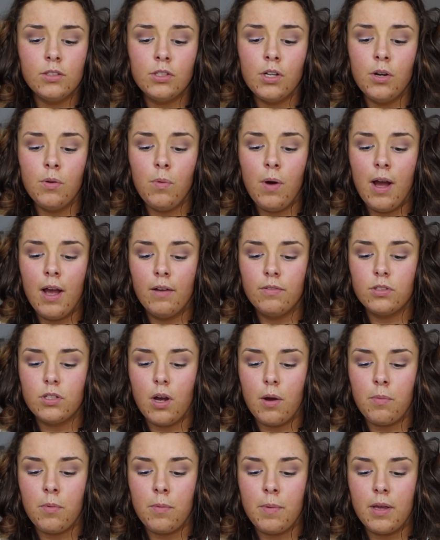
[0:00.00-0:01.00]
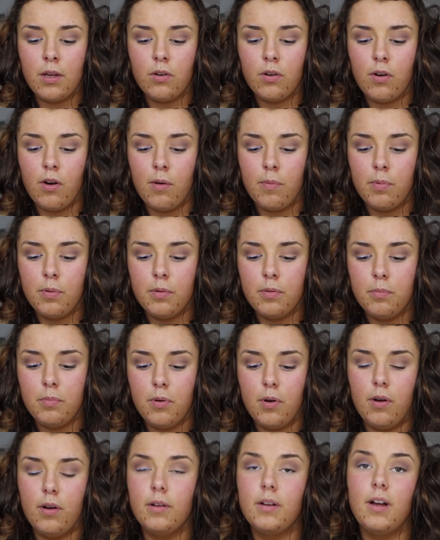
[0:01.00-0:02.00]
Don't know why I've started my makeup, but